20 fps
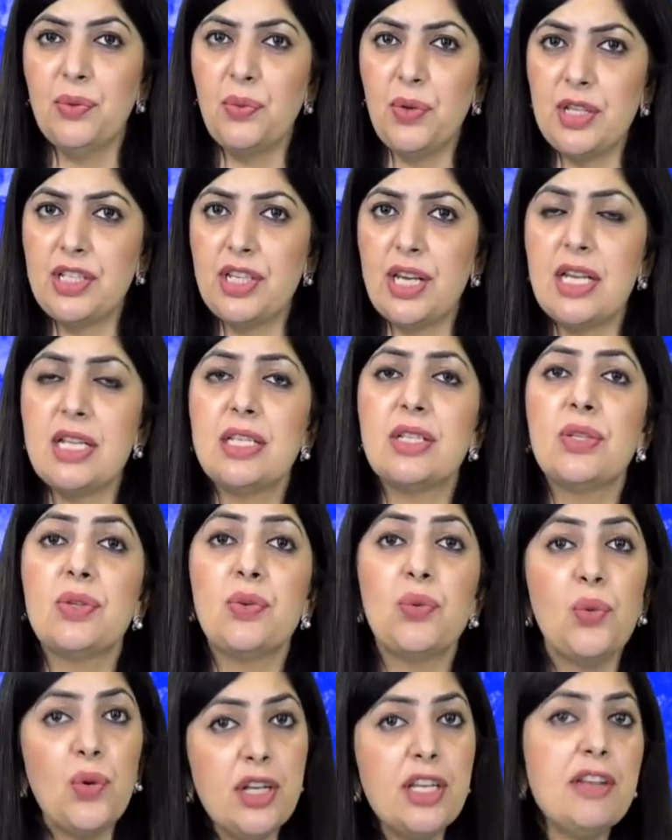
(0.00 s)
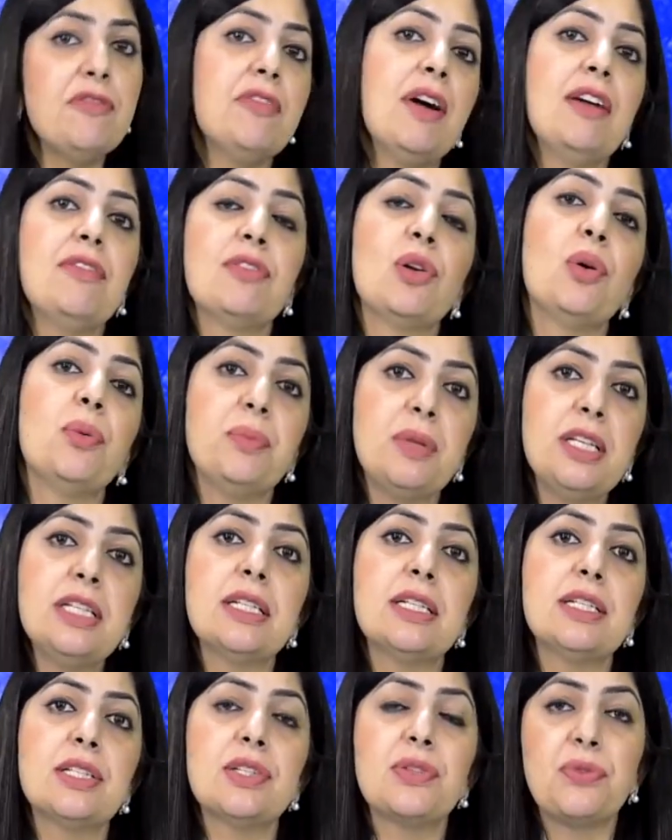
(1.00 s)
which is 25
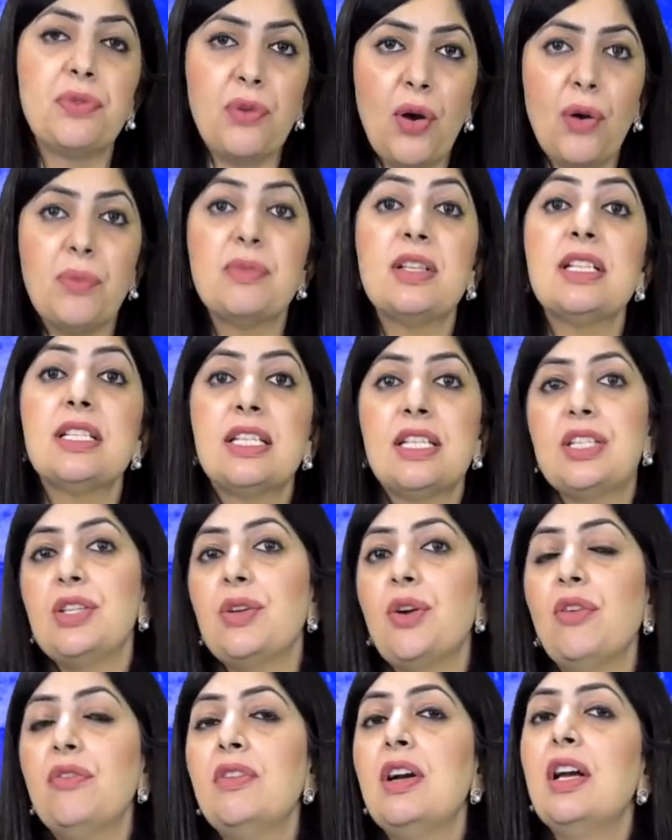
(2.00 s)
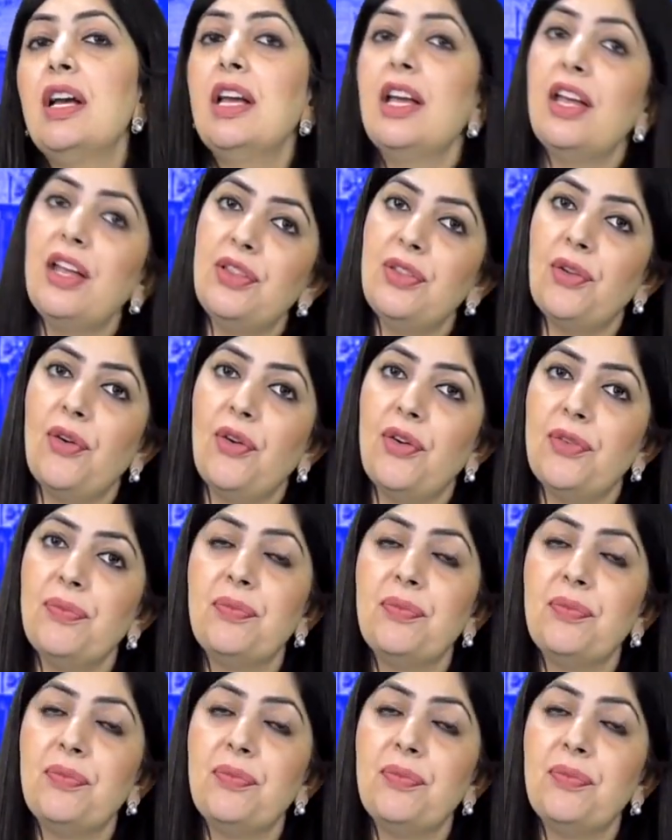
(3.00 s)
kilometers from the city of Indore.